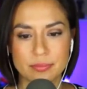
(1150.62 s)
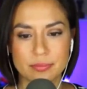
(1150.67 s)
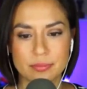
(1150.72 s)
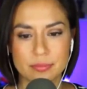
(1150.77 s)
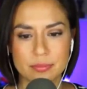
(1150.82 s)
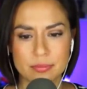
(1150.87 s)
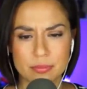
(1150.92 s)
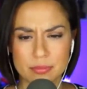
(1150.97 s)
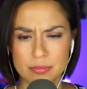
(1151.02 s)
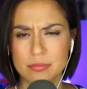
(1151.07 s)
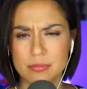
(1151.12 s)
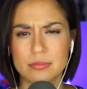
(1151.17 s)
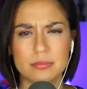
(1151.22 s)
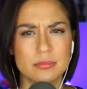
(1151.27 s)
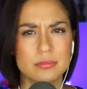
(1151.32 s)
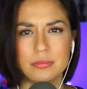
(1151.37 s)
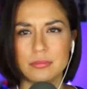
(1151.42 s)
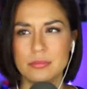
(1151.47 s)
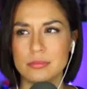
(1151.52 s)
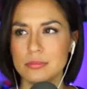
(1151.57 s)

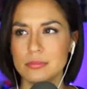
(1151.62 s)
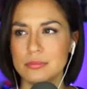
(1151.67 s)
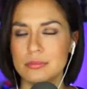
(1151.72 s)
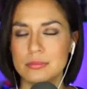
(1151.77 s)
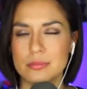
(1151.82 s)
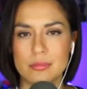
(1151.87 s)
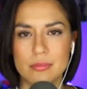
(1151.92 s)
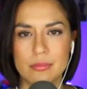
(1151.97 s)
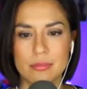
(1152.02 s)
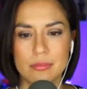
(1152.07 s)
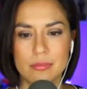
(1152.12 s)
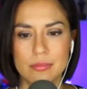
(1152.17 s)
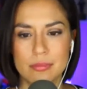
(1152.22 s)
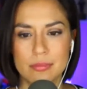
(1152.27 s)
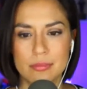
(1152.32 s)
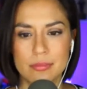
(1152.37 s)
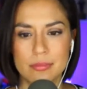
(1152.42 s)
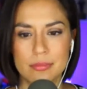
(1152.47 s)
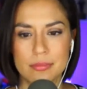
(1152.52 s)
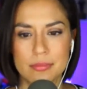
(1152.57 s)

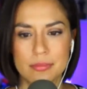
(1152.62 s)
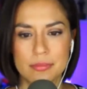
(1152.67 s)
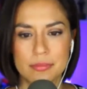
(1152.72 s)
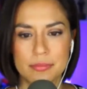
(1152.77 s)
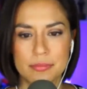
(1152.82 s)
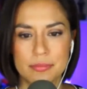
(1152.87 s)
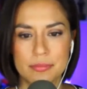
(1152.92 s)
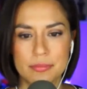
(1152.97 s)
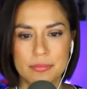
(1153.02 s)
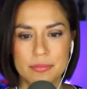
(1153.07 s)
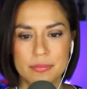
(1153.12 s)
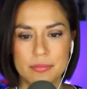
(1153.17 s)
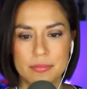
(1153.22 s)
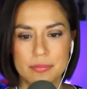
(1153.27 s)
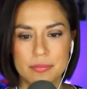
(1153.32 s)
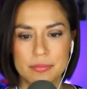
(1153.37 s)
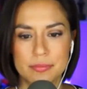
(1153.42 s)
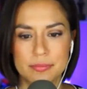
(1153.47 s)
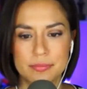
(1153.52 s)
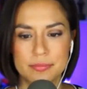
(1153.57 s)

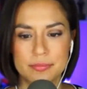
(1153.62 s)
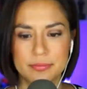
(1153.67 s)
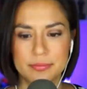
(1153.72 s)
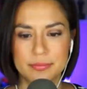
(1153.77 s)
[no speech]